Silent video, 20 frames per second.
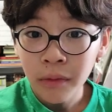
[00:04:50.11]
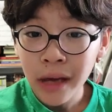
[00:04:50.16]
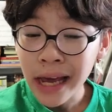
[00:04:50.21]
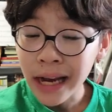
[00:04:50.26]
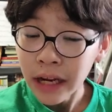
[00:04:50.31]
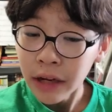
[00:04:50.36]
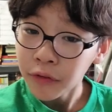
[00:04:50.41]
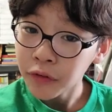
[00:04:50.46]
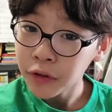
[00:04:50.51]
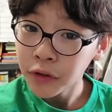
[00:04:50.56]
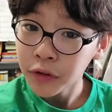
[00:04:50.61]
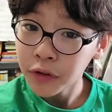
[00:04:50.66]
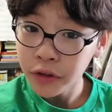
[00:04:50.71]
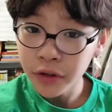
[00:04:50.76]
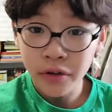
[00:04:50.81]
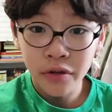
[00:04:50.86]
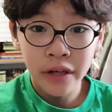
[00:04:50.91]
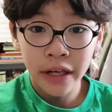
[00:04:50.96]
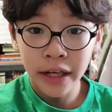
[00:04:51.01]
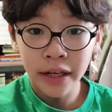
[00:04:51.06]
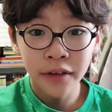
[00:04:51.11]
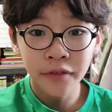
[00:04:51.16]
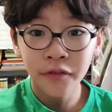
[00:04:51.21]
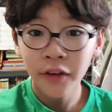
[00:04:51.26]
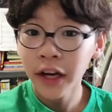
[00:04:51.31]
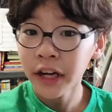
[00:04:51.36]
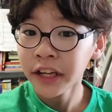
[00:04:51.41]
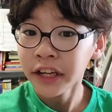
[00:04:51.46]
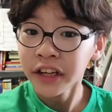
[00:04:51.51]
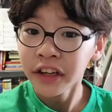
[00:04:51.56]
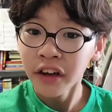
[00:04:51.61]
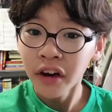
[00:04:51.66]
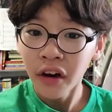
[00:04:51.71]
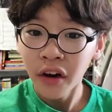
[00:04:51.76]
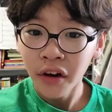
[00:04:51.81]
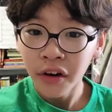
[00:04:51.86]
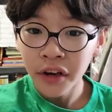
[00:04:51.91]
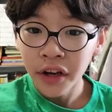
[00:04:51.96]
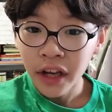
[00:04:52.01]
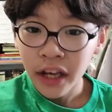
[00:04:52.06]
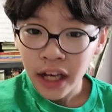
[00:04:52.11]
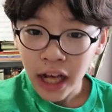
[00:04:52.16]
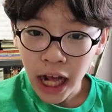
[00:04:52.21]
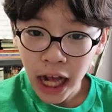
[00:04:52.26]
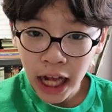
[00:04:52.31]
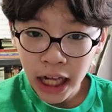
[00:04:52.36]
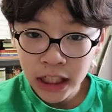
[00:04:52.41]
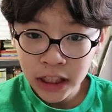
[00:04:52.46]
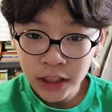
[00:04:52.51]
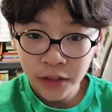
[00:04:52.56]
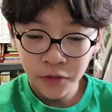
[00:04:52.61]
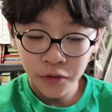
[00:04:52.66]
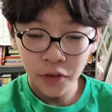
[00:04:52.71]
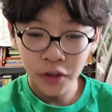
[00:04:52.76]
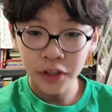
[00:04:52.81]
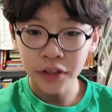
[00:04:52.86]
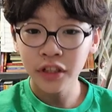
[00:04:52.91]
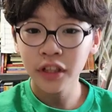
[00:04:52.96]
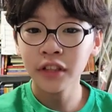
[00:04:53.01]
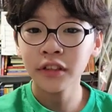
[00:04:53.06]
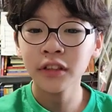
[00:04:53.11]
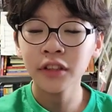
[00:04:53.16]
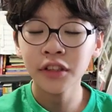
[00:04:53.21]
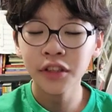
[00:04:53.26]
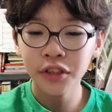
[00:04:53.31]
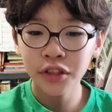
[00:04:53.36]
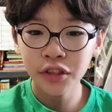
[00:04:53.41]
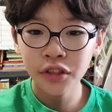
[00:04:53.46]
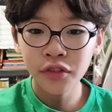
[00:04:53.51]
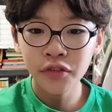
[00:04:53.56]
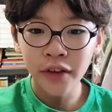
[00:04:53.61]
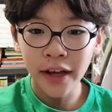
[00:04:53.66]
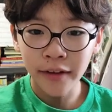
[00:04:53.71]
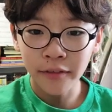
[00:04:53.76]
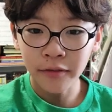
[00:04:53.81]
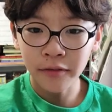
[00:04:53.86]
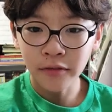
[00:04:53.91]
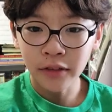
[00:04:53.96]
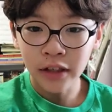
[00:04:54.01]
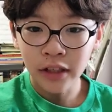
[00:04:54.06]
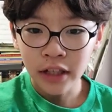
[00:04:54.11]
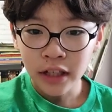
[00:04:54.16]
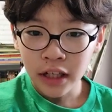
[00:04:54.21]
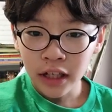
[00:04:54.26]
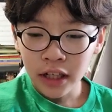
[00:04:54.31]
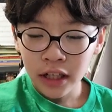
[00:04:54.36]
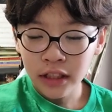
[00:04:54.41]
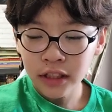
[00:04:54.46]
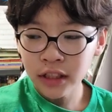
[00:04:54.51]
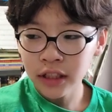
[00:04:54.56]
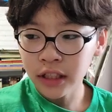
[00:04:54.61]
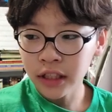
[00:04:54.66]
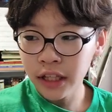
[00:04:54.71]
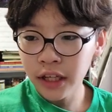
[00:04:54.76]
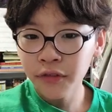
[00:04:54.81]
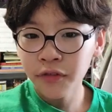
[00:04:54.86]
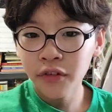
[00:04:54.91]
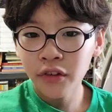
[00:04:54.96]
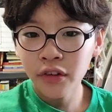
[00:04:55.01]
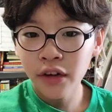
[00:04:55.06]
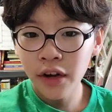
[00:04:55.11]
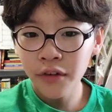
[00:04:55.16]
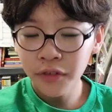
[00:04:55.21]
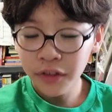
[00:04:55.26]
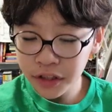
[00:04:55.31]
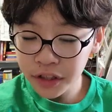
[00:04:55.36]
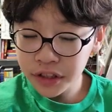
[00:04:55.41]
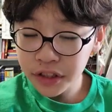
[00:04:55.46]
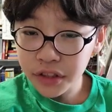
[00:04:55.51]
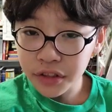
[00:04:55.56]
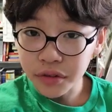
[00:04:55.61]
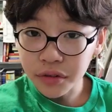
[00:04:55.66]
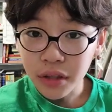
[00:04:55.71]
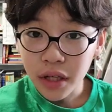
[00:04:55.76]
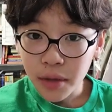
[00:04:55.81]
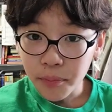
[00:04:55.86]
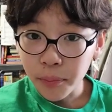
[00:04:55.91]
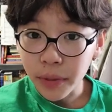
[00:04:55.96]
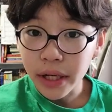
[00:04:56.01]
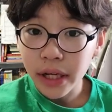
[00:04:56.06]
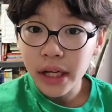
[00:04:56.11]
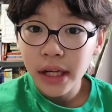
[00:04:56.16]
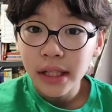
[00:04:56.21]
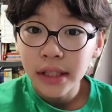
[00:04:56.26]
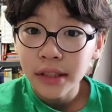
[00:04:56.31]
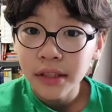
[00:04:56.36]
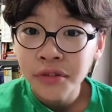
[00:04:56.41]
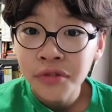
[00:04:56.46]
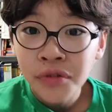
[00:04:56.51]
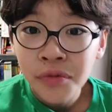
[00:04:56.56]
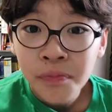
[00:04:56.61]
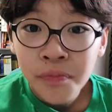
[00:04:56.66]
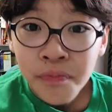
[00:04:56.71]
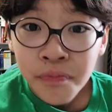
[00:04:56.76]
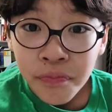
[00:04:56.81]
And if you do get to find a God, ask for eternal youth and to live forever too. Because,